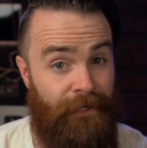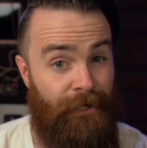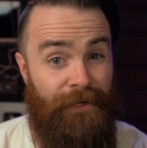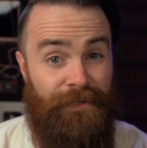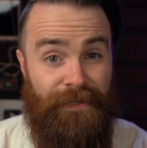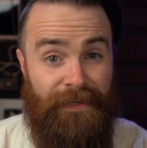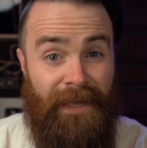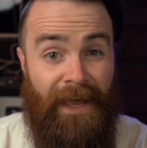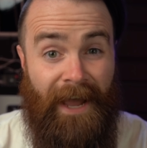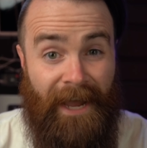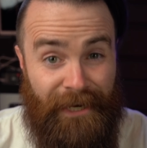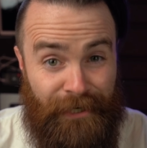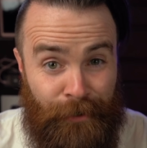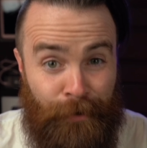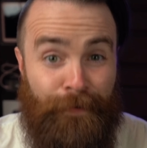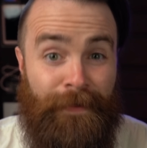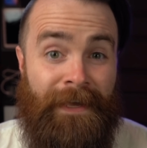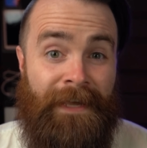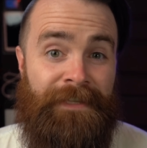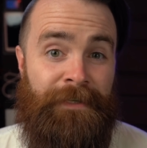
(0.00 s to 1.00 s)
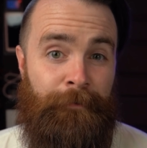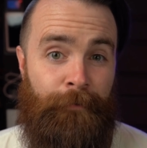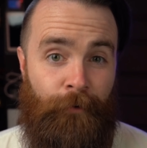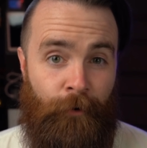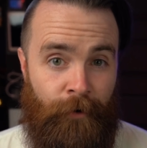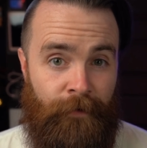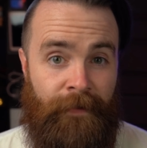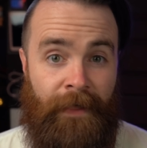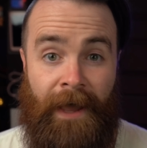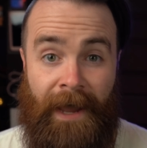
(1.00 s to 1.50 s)
seriously, I do think it's
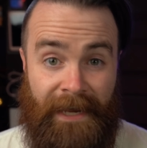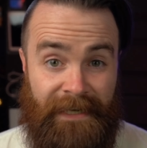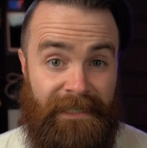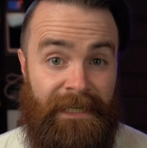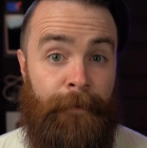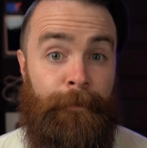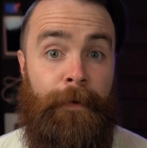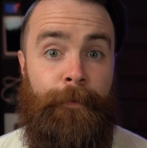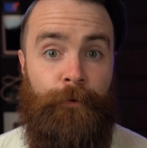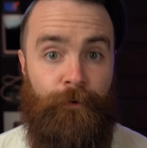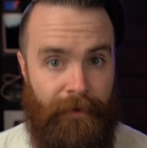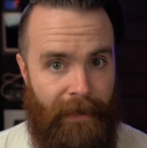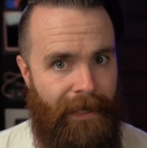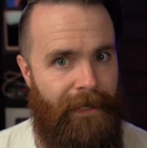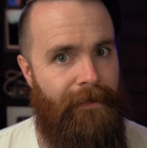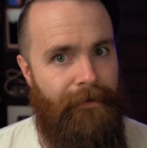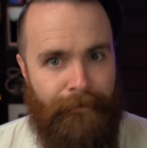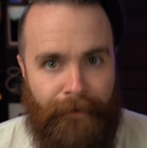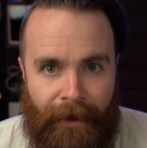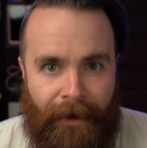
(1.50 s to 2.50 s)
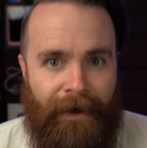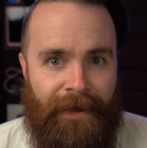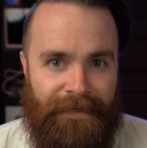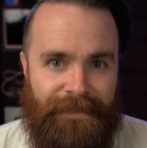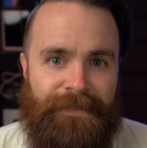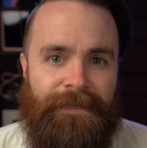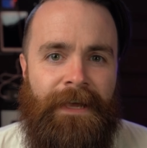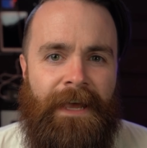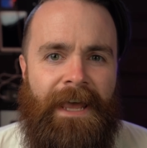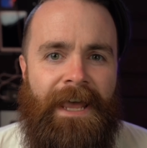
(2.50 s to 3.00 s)
important that I T people like
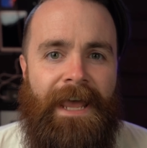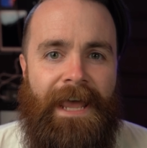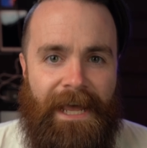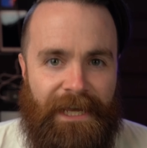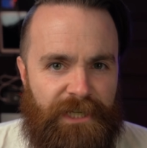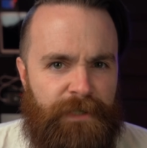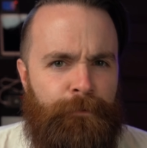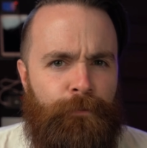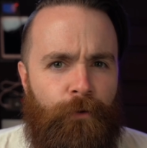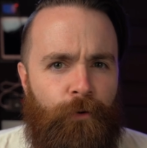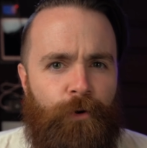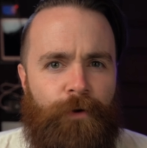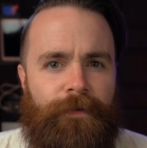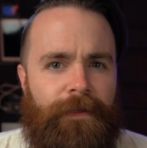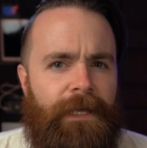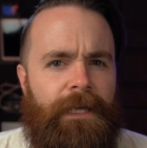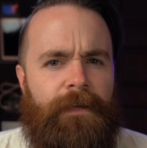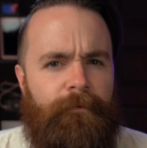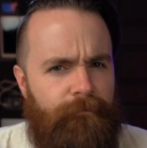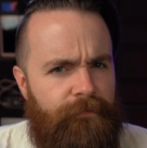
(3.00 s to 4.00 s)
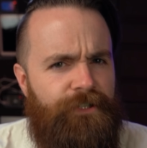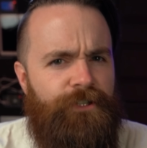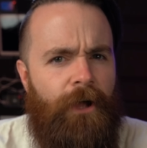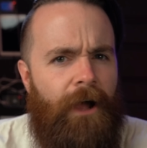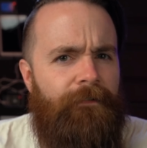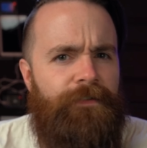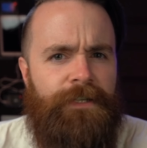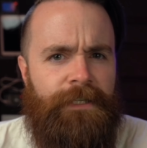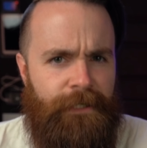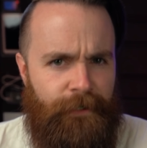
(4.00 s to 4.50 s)
us explore the
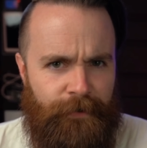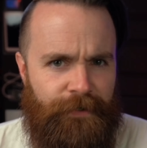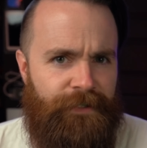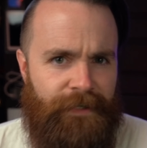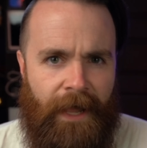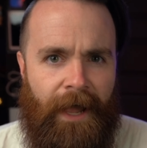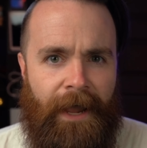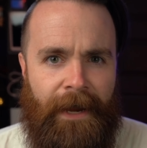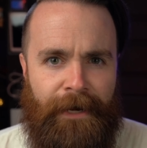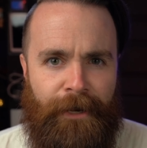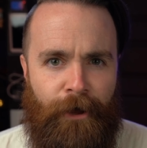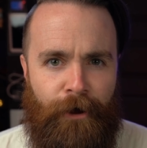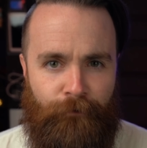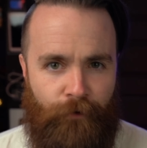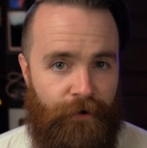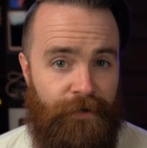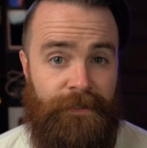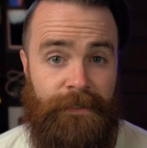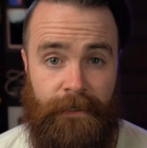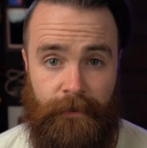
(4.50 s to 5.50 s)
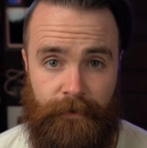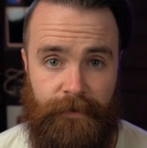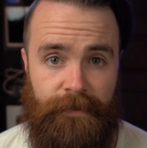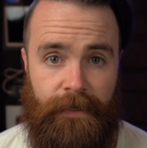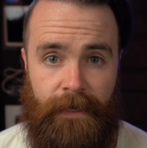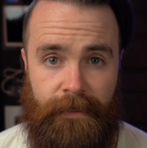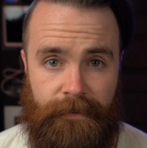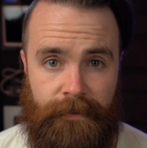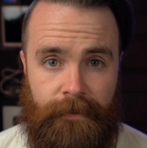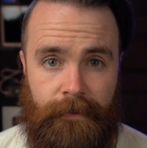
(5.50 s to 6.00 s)
soft skills side of our skill
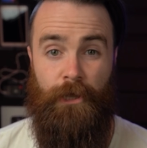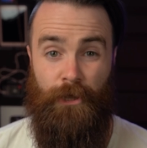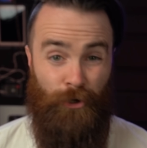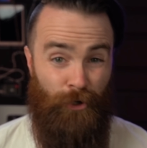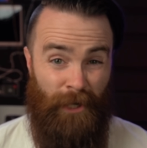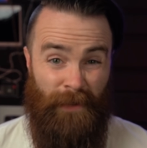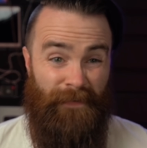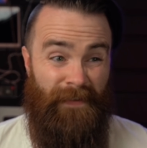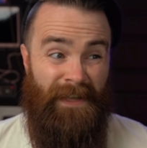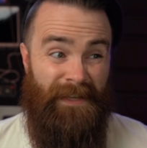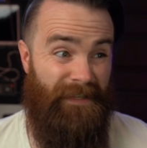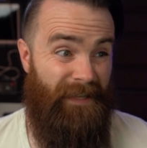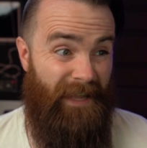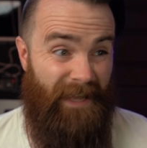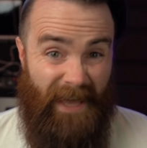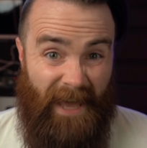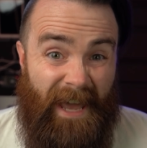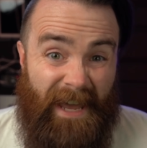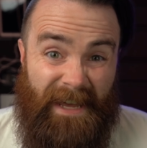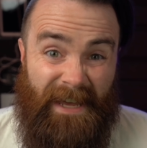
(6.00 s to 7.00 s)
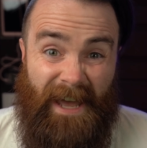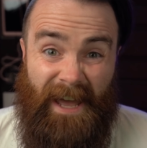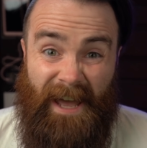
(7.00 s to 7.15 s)
sets. Learning things like, hey,